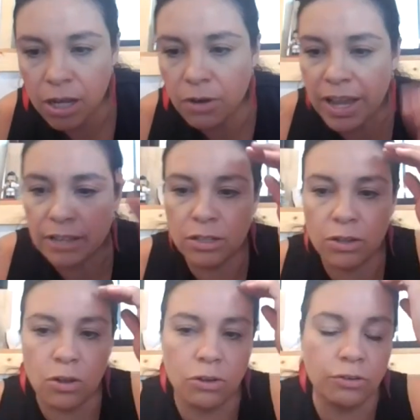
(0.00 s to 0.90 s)
Okay, to the
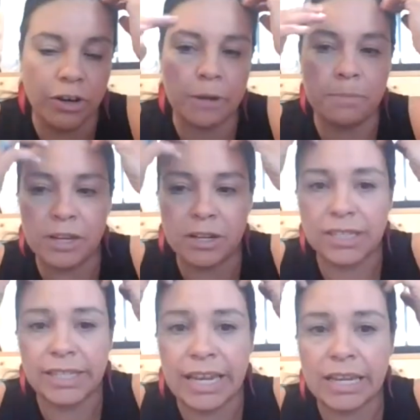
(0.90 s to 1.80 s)
whole group, there's
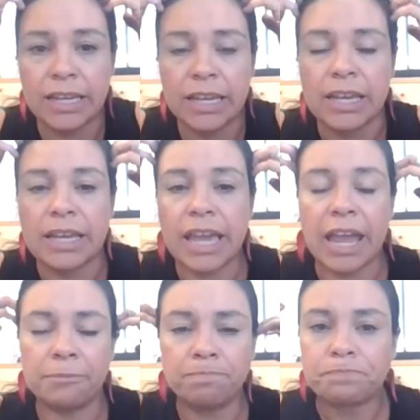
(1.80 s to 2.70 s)
a link,
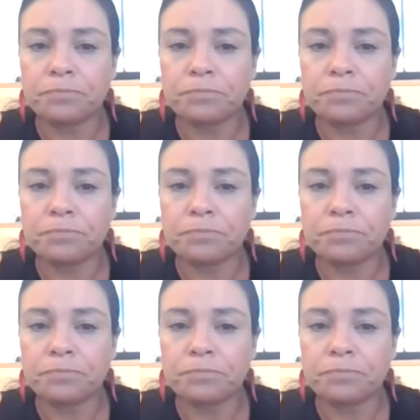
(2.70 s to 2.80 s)
okay?